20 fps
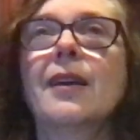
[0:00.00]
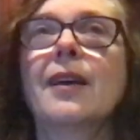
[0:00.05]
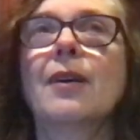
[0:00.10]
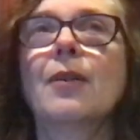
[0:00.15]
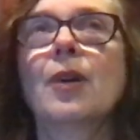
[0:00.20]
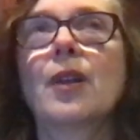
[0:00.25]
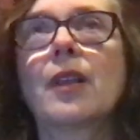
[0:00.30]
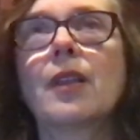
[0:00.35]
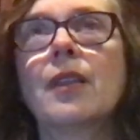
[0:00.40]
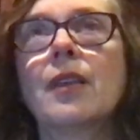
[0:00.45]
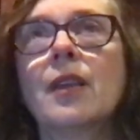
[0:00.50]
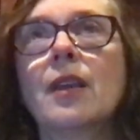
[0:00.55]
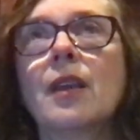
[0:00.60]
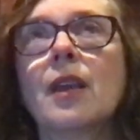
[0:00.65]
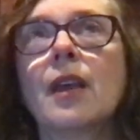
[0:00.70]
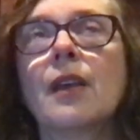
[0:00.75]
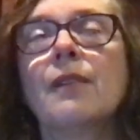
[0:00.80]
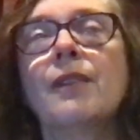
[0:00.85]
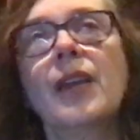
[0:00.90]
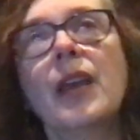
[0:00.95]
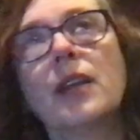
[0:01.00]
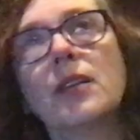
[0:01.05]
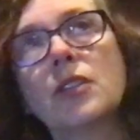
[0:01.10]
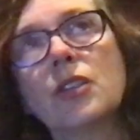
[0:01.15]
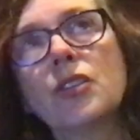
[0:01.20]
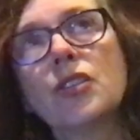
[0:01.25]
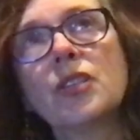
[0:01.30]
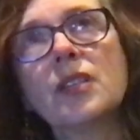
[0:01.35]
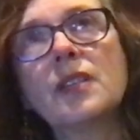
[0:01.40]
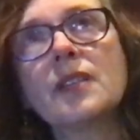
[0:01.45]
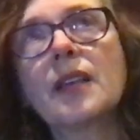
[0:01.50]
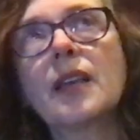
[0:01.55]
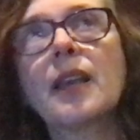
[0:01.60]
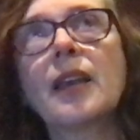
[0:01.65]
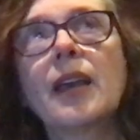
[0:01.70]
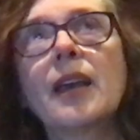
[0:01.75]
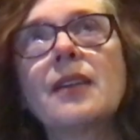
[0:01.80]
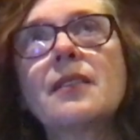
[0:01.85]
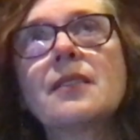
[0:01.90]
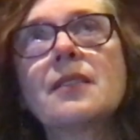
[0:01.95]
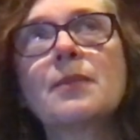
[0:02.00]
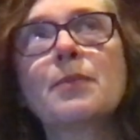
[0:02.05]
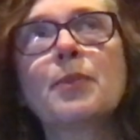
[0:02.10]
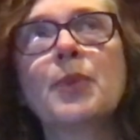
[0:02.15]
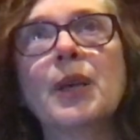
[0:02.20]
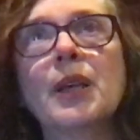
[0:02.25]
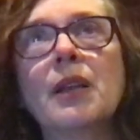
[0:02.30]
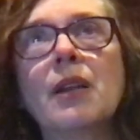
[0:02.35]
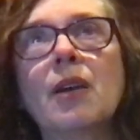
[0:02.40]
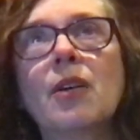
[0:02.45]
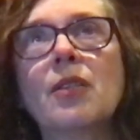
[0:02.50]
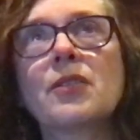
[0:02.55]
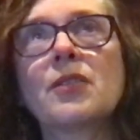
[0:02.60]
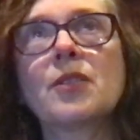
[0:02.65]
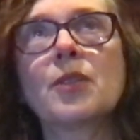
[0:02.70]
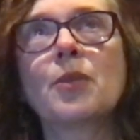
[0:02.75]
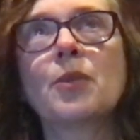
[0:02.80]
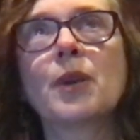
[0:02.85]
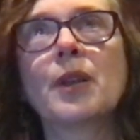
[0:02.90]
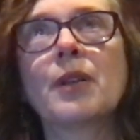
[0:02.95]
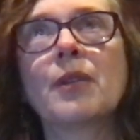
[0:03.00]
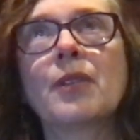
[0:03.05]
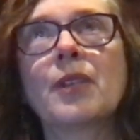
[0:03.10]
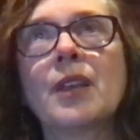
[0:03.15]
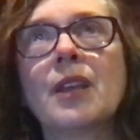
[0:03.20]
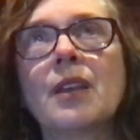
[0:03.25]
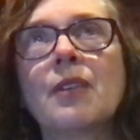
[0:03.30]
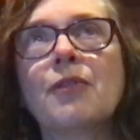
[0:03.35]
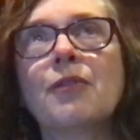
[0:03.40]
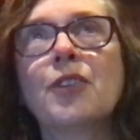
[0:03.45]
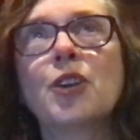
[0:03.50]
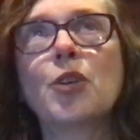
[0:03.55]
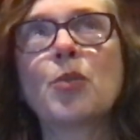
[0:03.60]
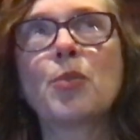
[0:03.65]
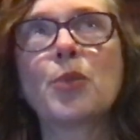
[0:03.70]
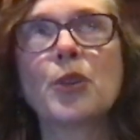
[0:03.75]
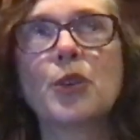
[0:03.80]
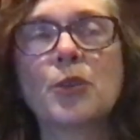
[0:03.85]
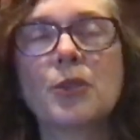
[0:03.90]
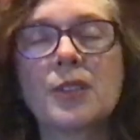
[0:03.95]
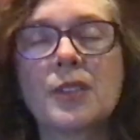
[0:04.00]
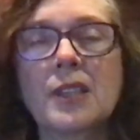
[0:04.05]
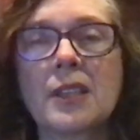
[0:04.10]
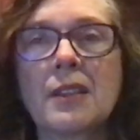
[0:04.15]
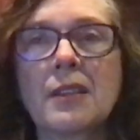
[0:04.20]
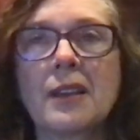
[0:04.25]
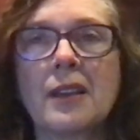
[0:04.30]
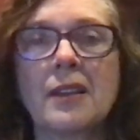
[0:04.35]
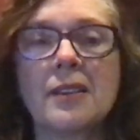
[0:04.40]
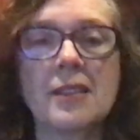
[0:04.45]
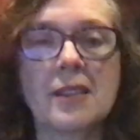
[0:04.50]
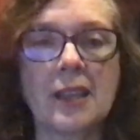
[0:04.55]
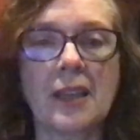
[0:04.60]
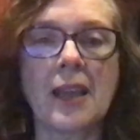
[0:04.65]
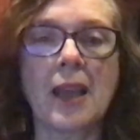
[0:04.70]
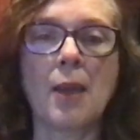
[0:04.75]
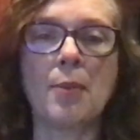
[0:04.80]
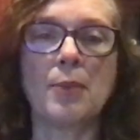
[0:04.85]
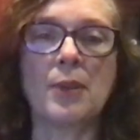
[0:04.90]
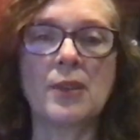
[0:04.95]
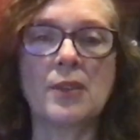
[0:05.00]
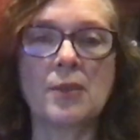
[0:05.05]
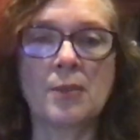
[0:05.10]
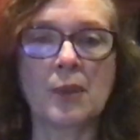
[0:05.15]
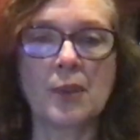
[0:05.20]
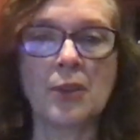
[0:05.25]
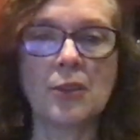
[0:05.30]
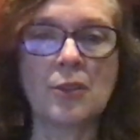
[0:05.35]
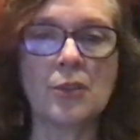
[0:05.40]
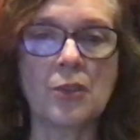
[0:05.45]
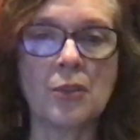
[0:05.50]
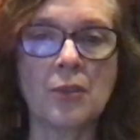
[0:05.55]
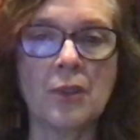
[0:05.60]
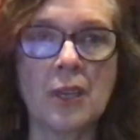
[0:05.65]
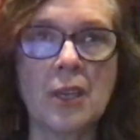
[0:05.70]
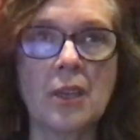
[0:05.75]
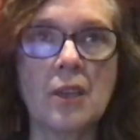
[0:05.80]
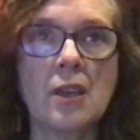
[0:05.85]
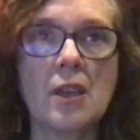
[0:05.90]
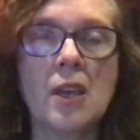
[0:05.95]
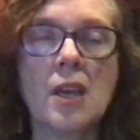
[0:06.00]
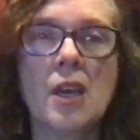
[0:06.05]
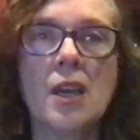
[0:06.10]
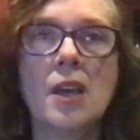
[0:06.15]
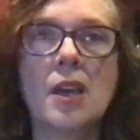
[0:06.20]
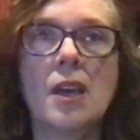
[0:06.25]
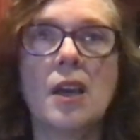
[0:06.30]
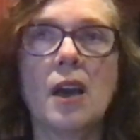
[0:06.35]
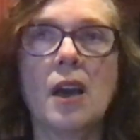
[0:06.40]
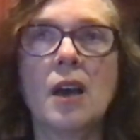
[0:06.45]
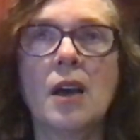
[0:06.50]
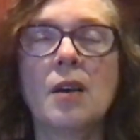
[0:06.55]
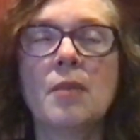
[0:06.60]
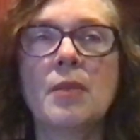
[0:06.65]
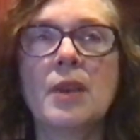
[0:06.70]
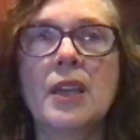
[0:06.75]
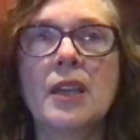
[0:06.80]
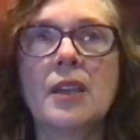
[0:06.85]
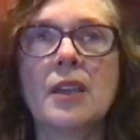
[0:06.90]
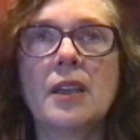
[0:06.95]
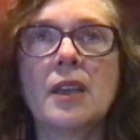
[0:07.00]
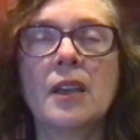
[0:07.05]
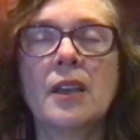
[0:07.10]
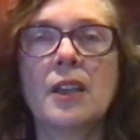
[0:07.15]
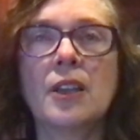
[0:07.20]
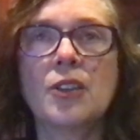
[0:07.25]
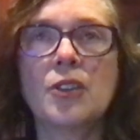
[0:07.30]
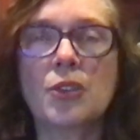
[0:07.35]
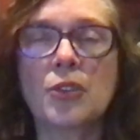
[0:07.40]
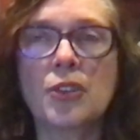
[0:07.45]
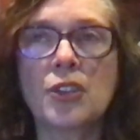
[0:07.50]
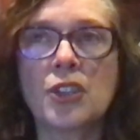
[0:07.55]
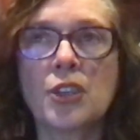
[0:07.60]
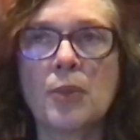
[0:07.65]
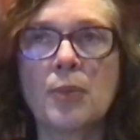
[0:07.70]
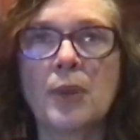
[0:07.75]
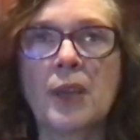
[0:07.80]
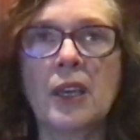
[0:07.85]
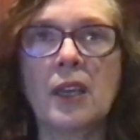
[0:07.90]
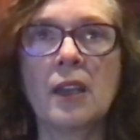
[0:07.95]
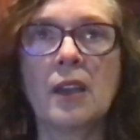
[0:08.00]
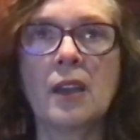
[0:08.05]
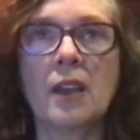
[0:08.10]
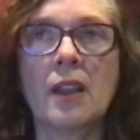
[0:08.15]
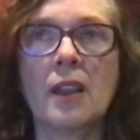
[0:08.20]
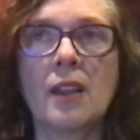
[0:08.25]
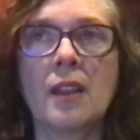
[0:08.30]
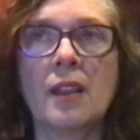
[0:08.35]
one of the advantages, I guess, but also one of the fear producing things that happens when you're doing um, an, an internship in